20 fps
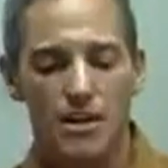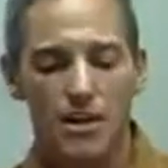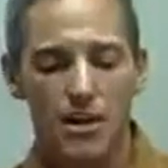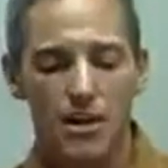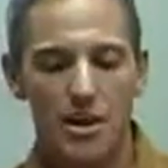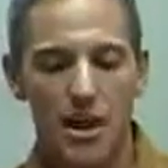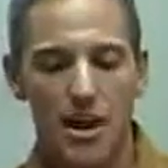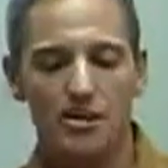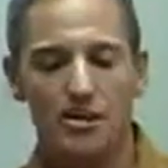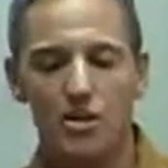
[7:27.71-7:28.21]

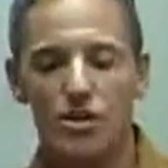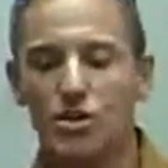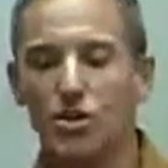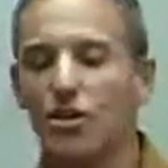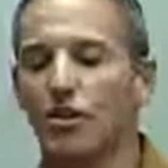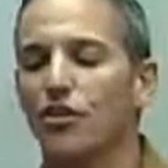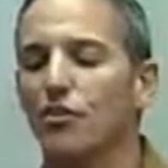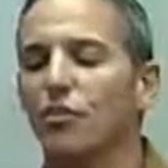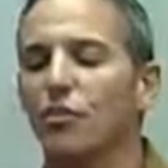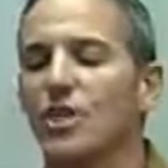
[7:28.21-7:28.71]
The numbers
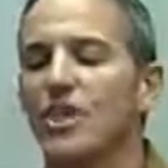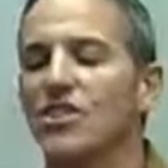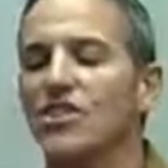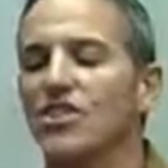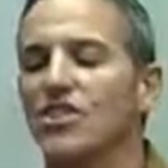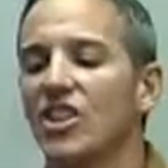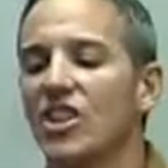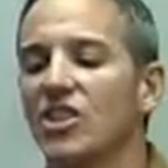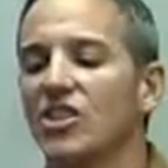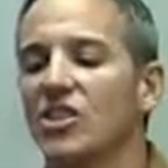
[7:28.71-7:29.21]
3,
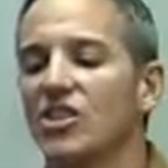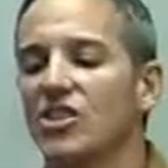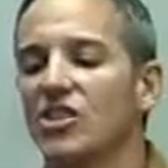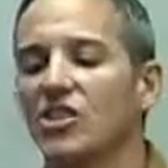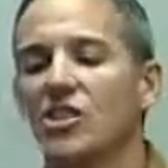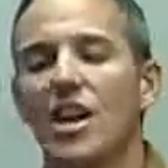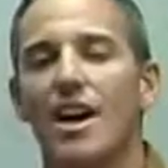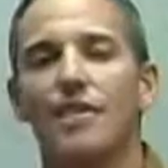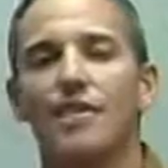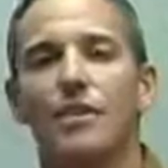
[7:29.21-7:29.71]
6, and
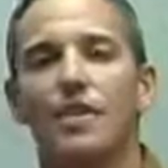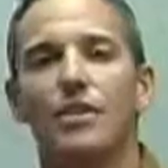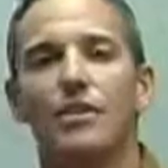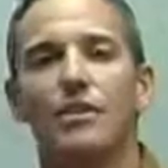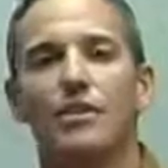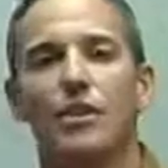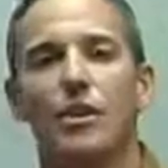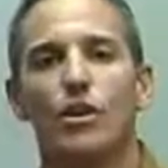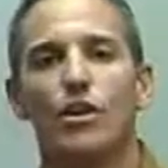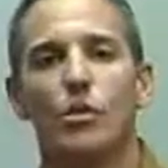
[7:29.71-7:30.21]
7
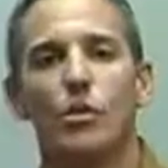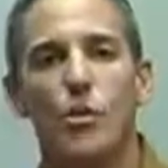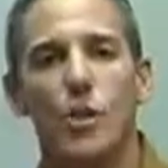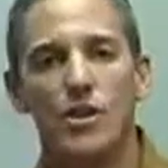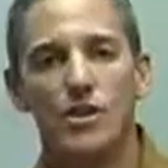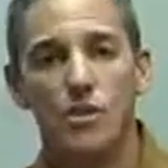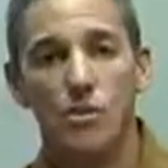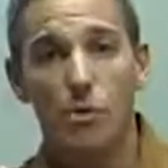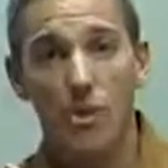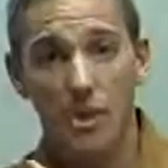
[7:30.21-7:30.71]
are the
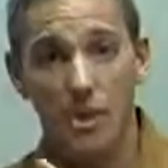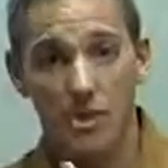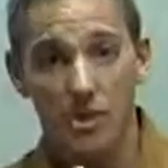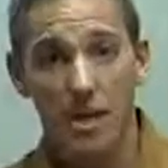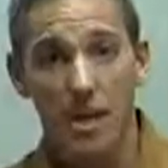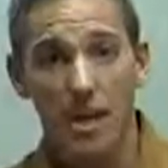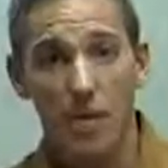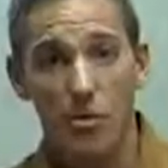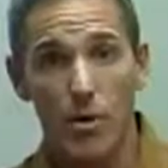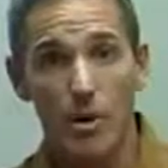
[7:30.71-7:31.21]
ones you want to
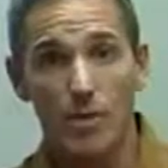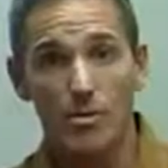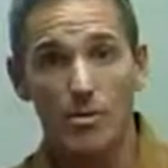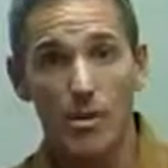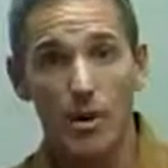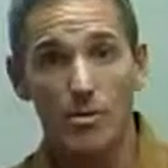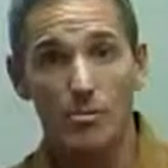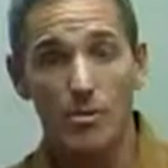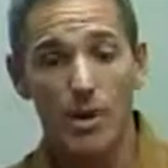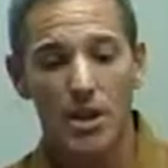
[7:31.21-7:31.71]
stay away
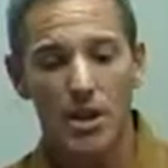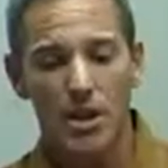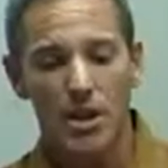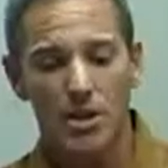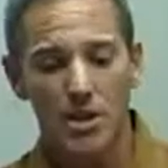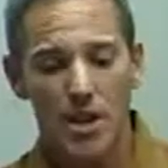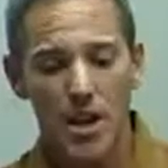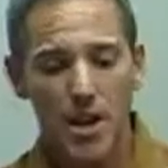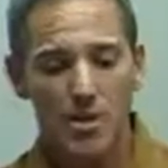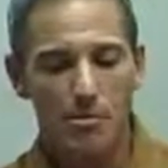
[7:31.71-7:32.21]
from.
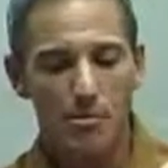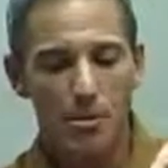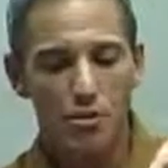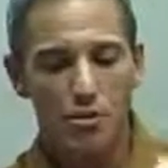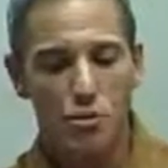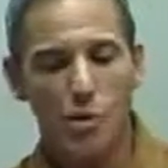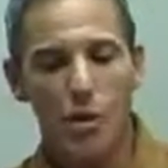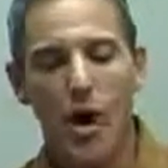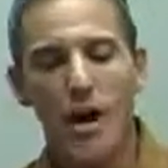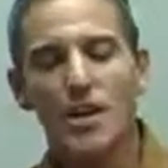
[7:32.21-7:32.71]
The numbers
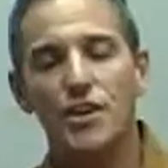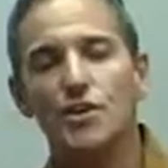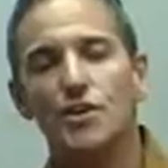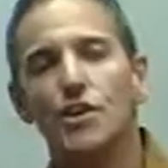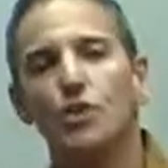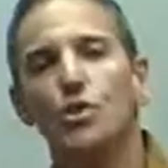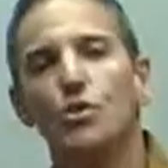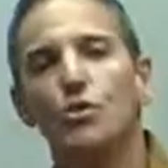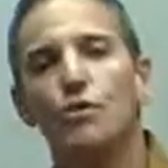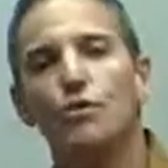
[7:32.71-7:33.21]
1,
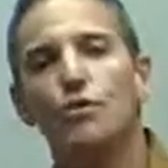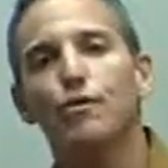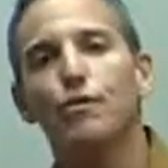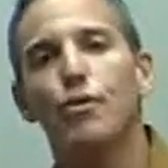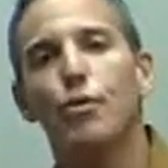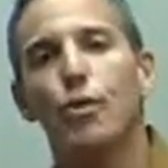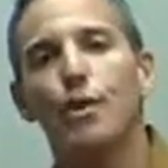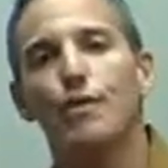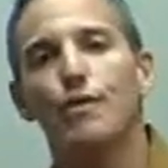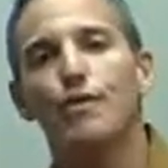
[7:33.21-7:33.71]
2,
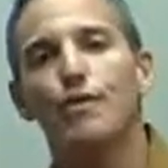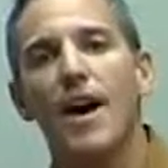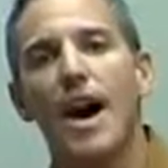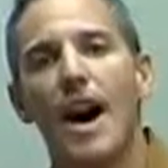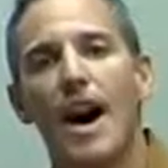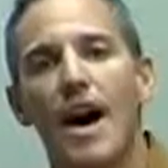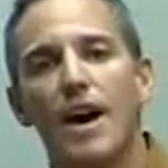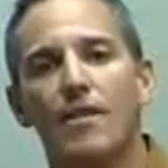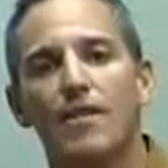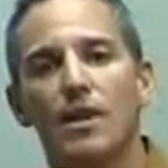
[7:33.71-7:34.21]
4, and
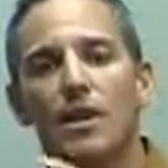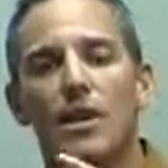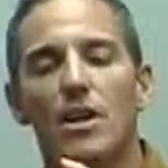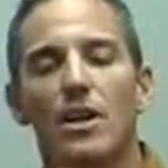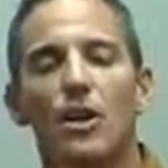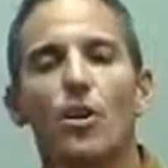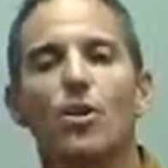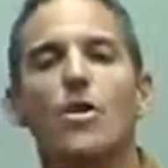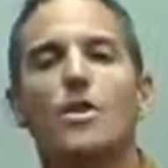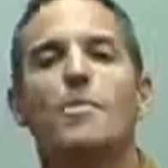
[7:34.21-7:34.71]
5
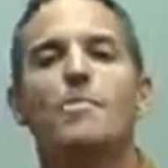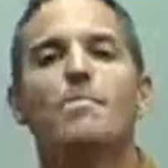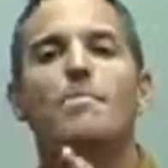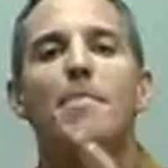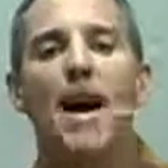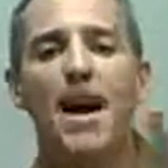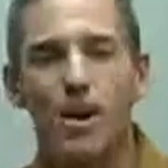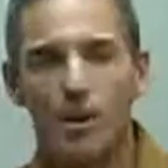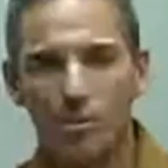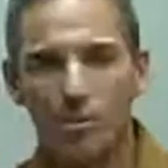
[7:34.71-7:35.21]
are the
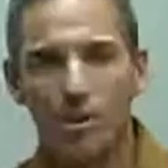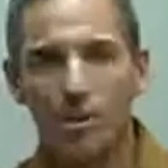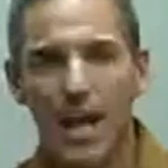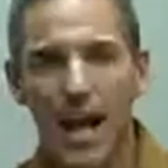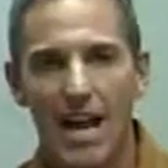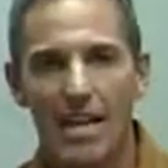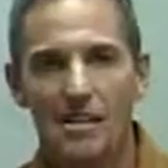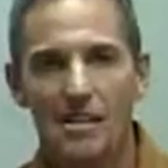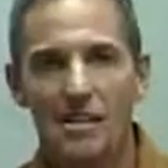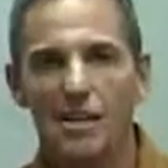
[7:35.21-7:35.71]
better
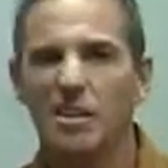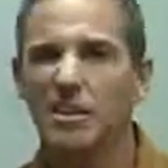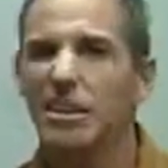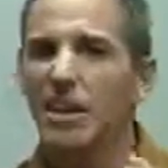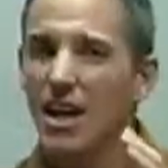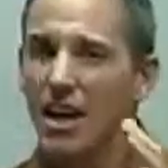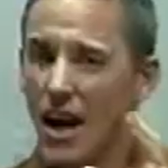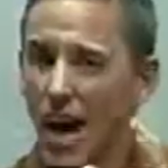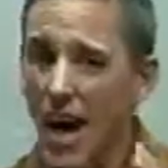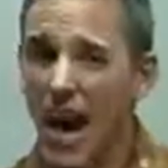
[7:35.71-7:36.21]
plastics.
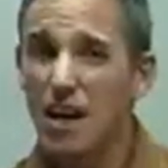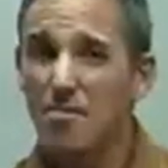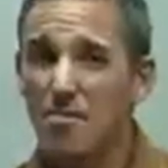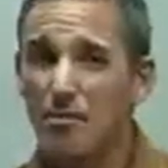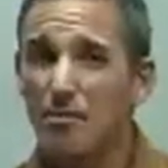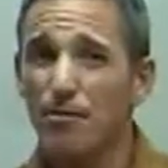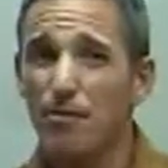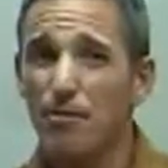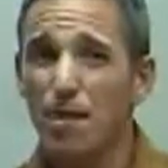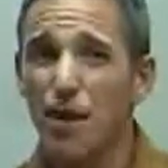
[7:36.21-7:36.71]
I
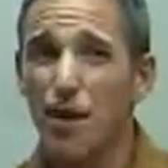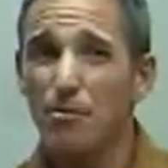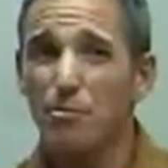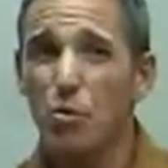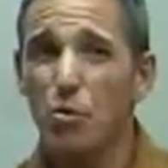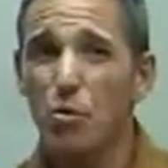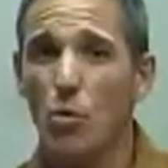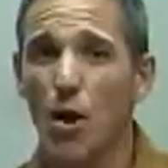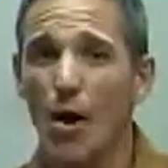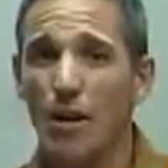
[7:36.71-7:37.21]
prefer
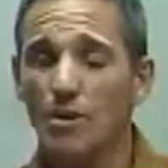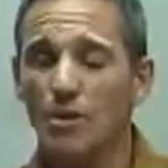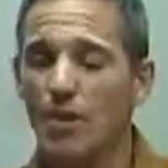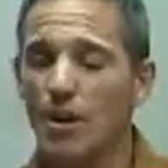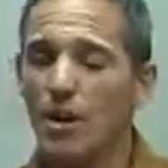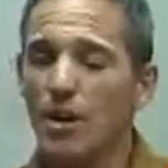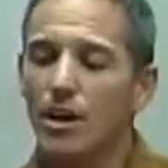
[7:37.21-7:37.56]
number 1.